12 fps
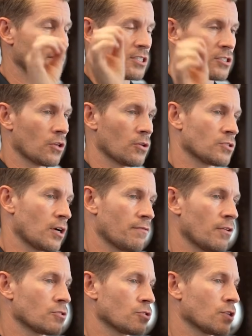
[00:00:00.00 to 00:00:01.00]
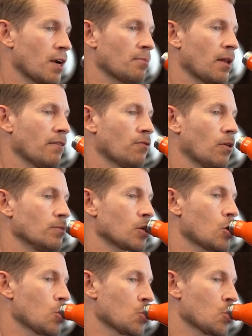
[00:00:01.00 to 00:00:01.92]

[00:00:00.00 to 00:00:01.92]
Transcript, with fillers: Teach all those in our virtual training platforms.